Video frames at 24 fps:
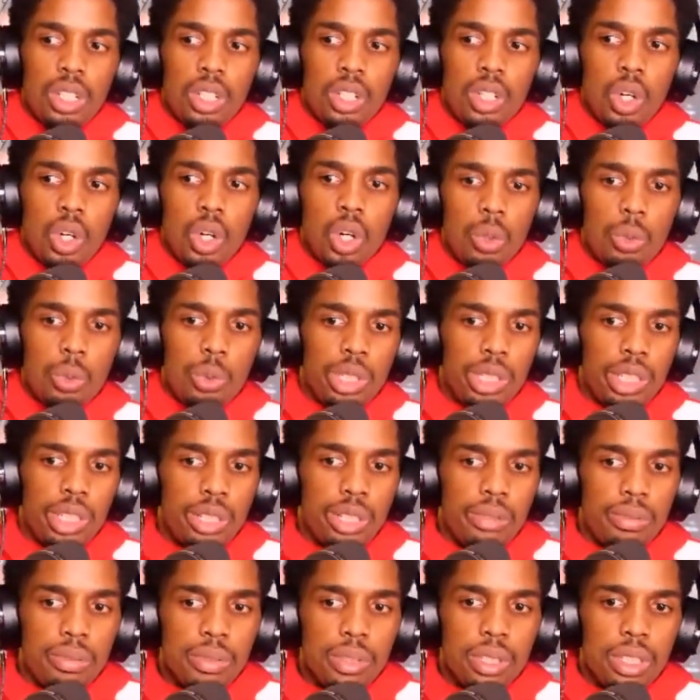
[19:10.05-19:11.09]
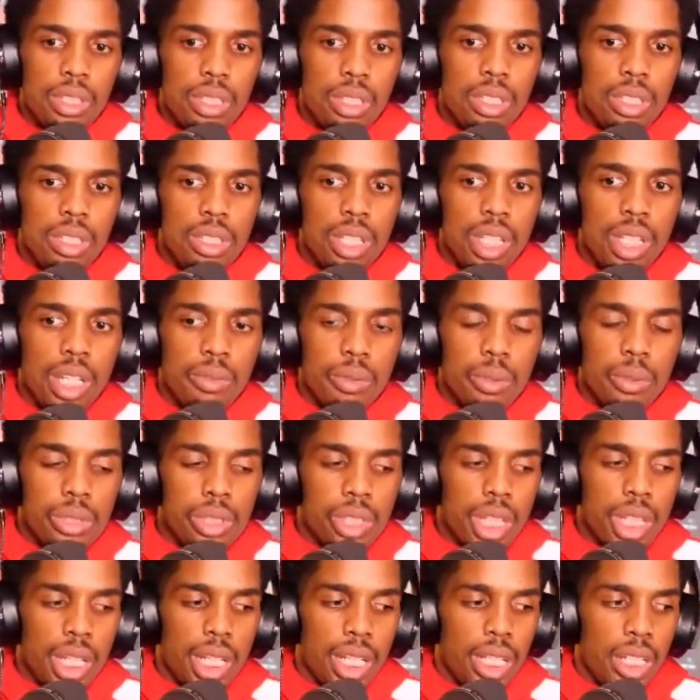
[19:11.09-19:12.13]
all were different levels.
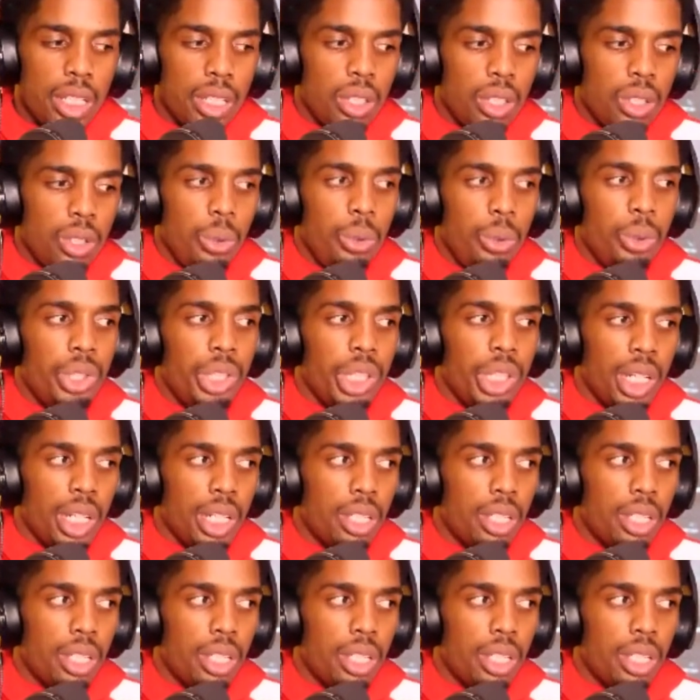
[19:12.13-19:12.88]
Like Uşak,